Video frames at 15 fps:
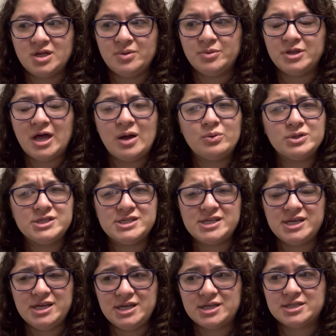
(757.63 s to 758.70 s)
but that was
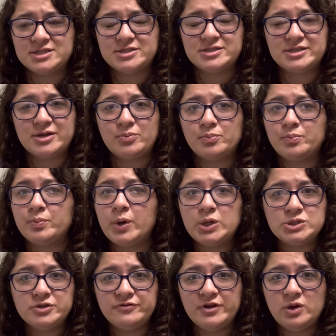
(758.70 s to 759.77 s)
it.
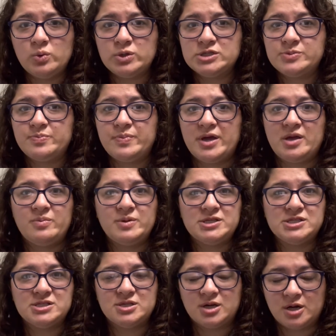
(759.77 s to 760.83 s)
Most of it was baby
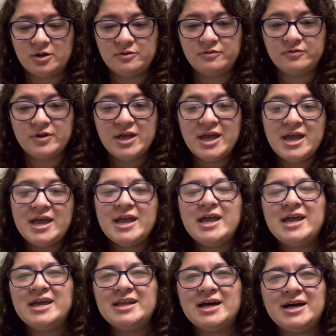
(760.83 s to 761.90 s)
stuff,
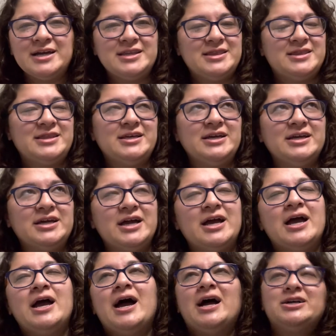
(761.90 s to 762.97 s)
and I think
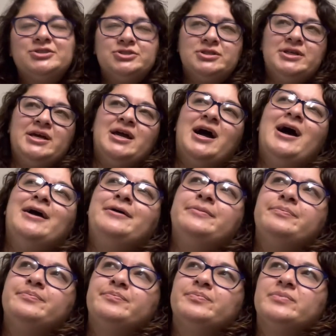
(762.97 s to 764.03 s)
actually
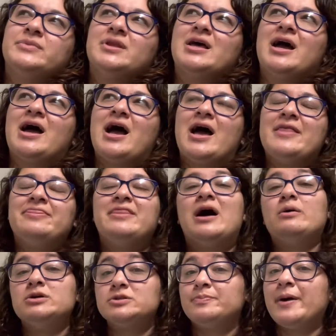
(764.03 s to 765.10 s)

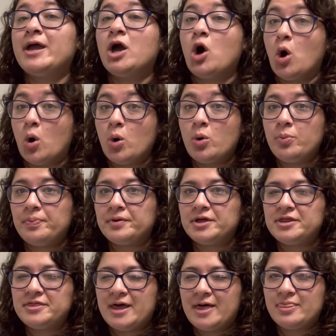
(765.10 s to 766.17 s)
that was my hope,
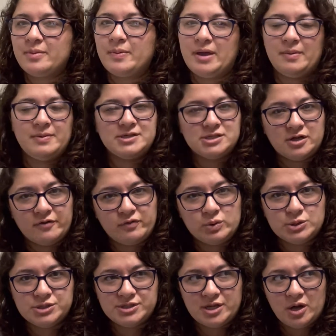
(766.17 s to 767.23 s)
that the baby stuff
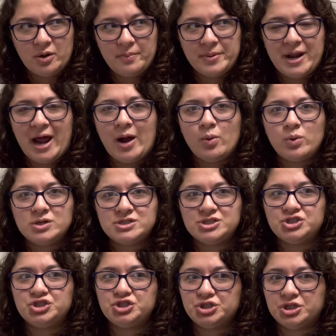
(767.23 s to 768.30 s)
will sell, but I
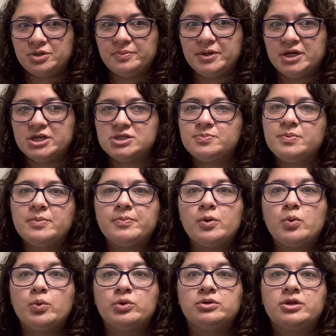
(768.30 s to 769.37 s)
wasn't sure because
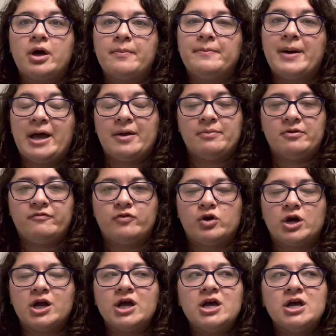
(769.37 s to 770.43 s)
people will not buy it before.